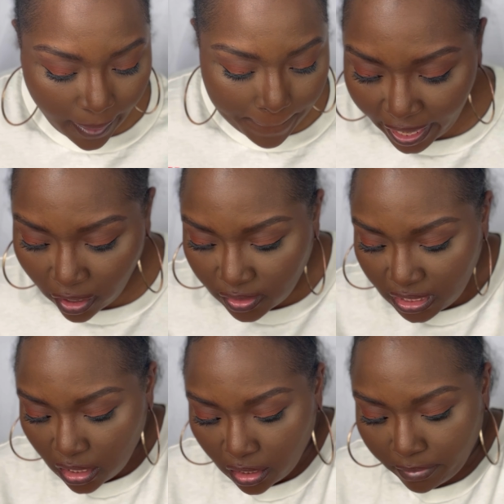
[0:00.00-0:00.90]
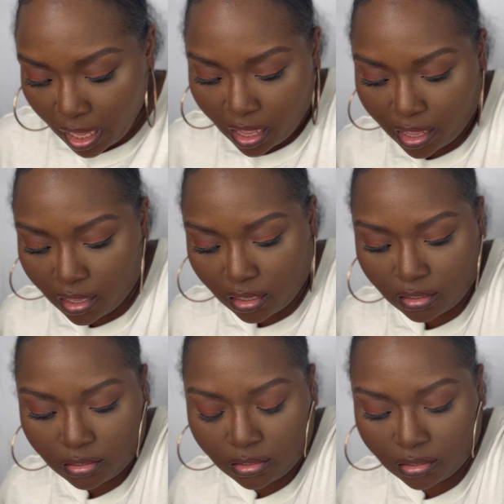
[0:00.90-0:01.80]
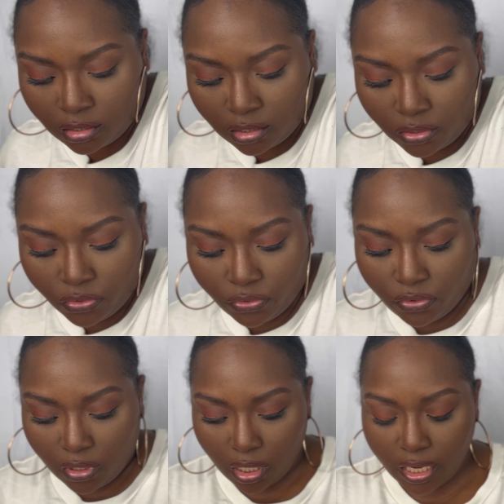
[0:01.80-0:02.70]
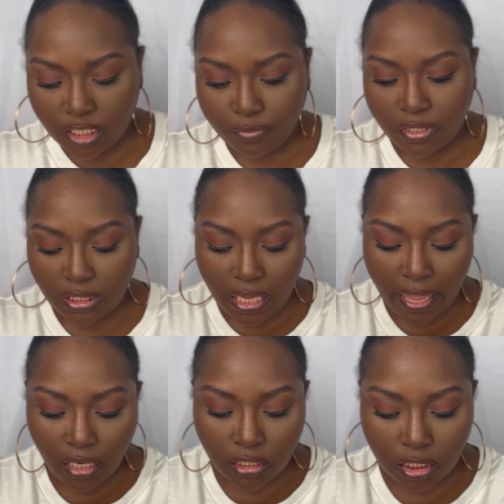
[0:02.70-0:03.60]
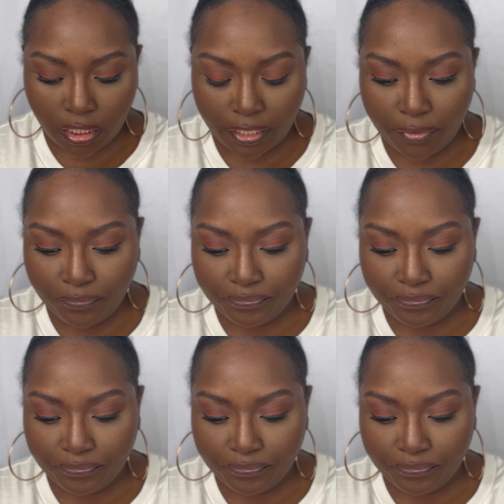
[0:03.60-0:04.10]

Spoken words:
Now taking my NYX Protector,